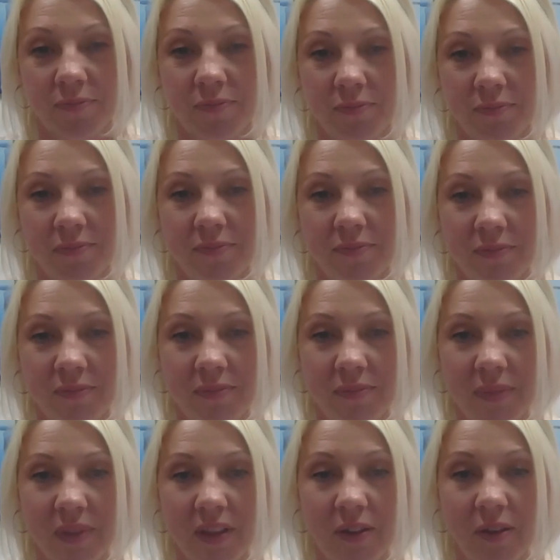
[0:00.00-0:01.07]

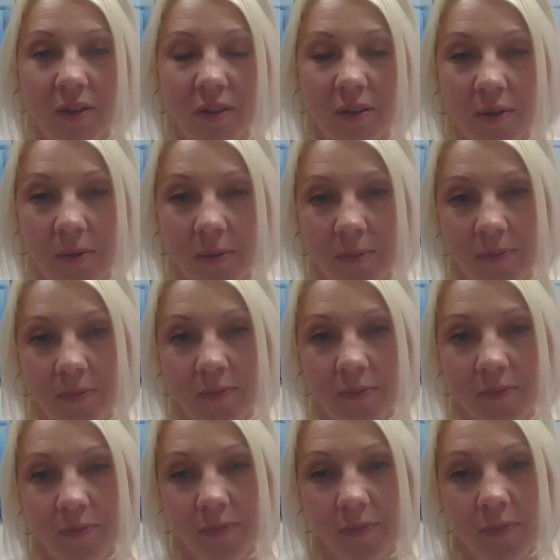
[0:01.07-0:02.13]

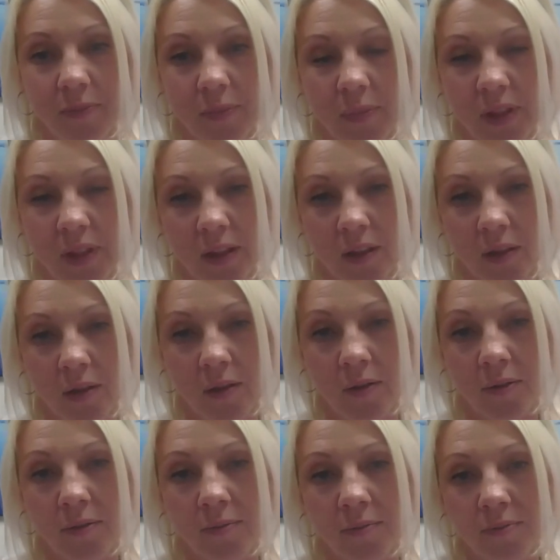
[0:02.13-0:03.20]

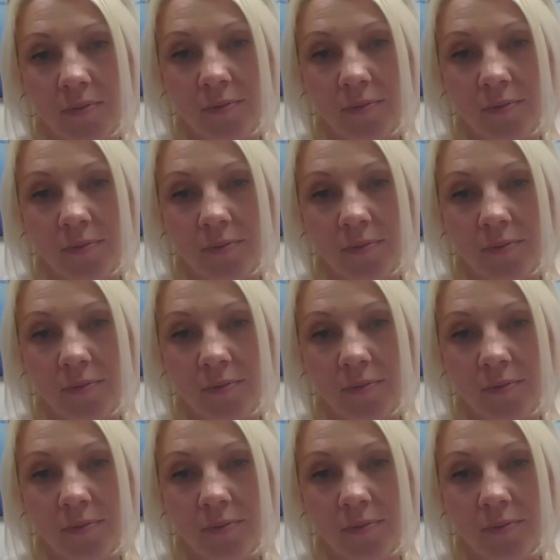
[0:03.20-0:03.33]
(silent)